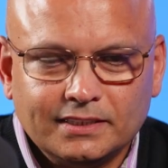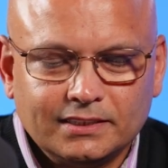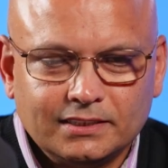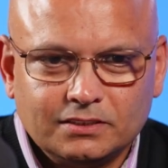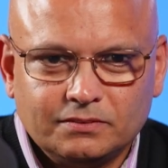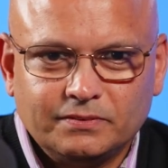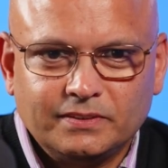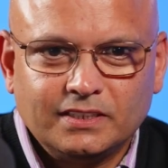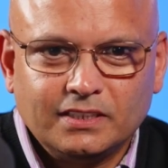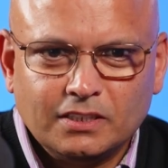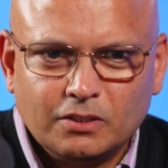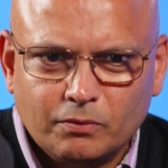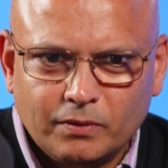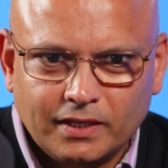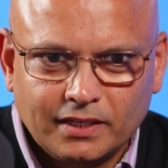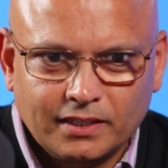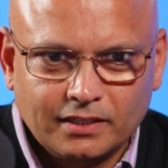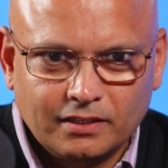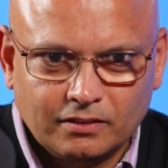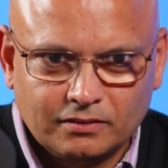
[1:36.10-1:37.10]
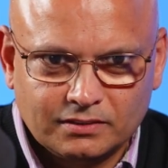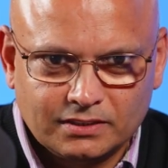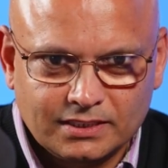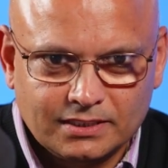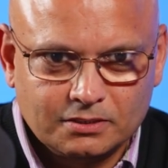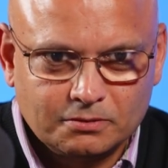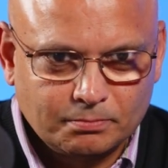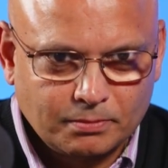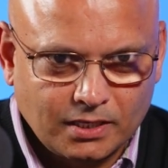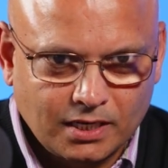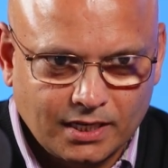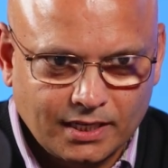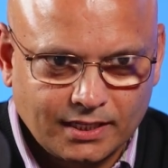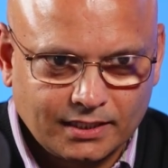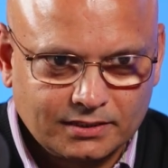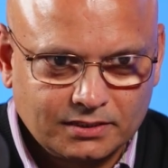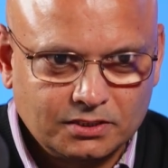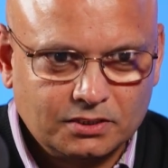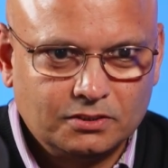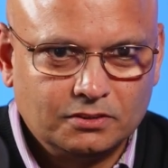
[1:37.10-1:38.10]
years, we innovated on these
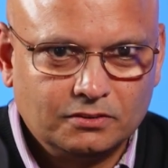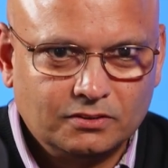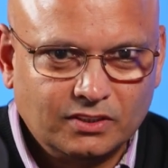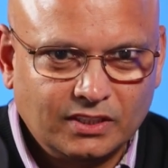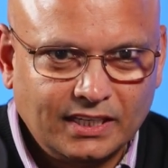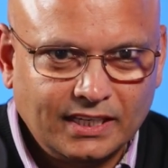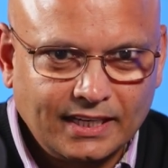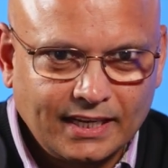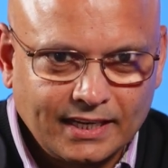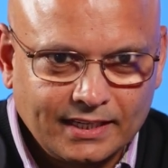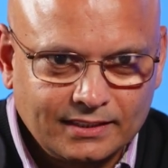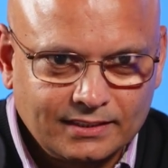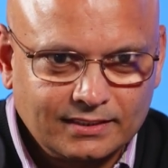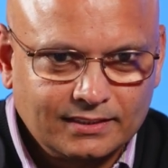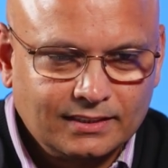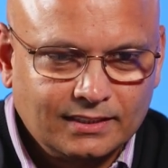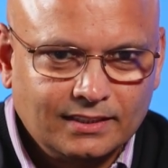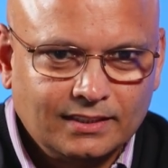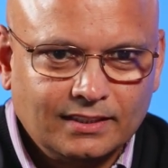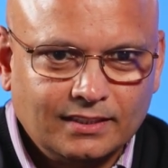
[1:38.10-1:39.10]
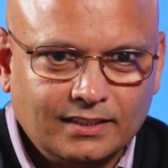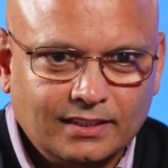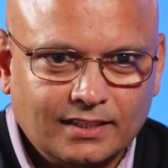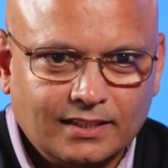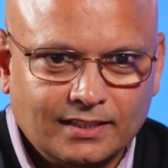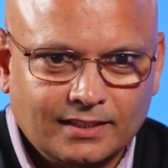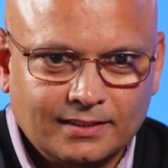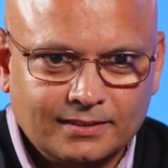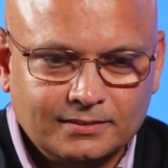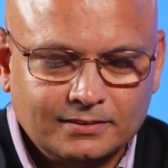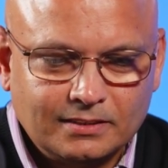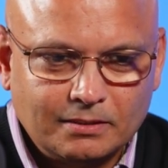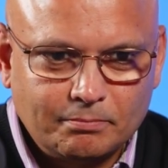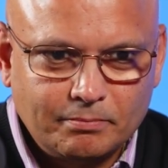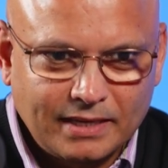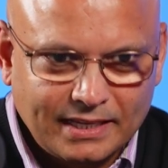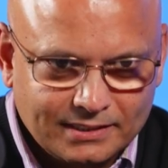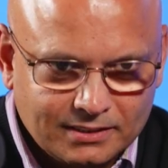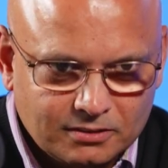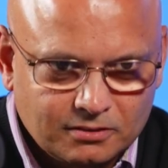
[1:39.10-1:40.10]
products to create the
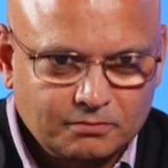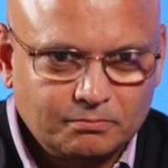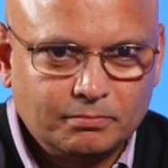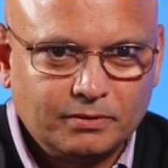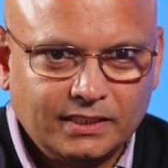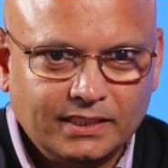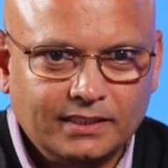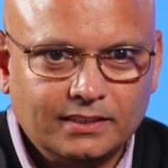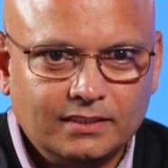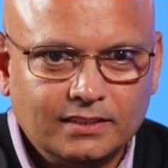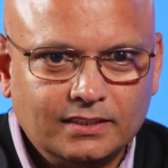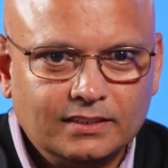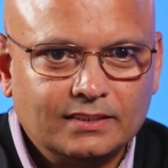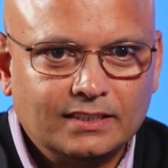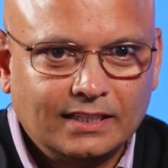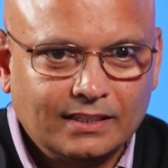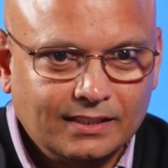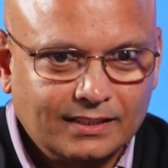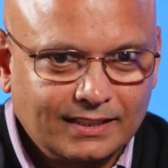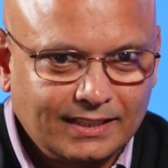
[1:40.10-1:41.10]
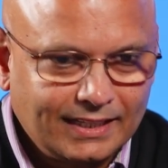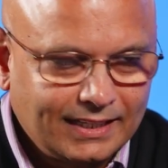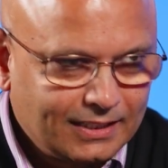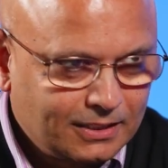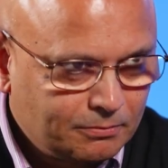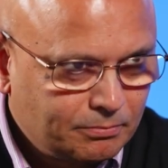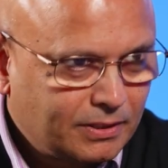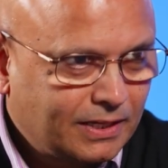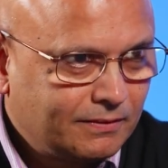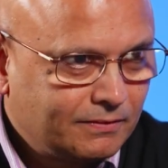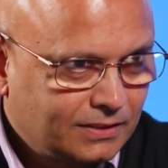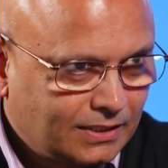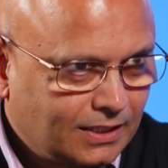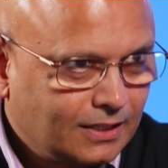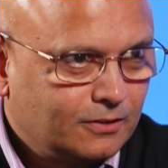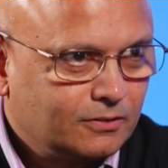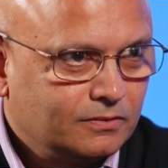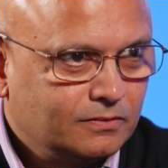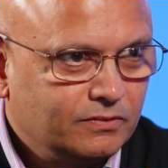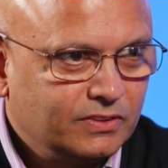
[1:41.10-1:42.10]
best of breed that will create a private cloud.